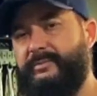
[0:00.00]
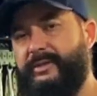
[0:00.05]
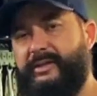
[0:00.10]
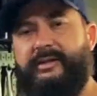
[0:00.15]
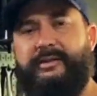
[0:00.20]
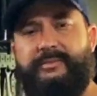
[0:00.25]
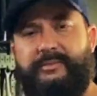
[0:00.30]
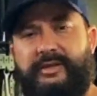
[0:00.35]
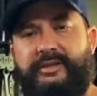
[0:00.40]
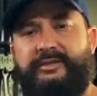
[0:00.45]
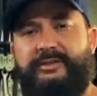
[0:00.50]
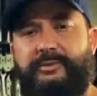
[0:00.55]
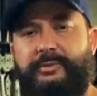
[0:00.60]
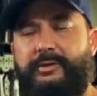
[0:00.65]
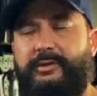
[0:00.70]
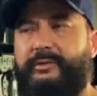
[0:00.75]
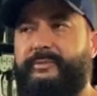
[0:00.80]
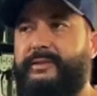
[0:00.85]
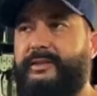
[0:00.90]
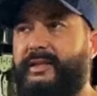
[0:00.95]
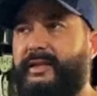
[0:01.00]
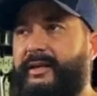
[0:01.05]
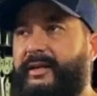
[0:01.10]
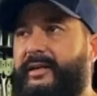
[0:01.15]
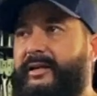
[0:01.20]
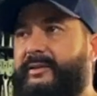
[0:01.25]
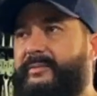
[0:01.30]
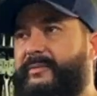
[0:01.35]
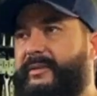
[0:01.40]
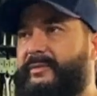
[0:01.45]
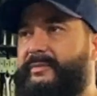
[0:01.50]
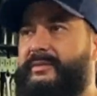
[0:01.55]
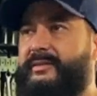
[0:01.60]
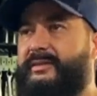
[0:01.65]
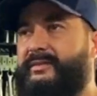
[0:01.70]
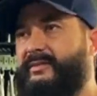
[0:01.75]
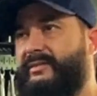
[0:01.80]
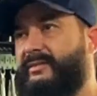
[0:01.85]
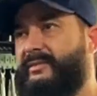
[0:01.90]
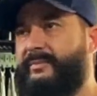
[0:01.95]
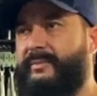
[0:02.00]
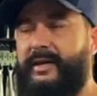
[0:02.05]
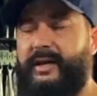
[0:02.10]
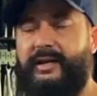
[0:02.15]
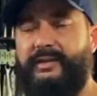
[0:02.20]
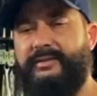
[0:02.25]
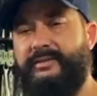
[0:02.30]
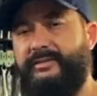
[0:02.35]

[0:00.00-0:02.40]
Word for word: and it makes you want to be like, hey, maybe this isn't bad.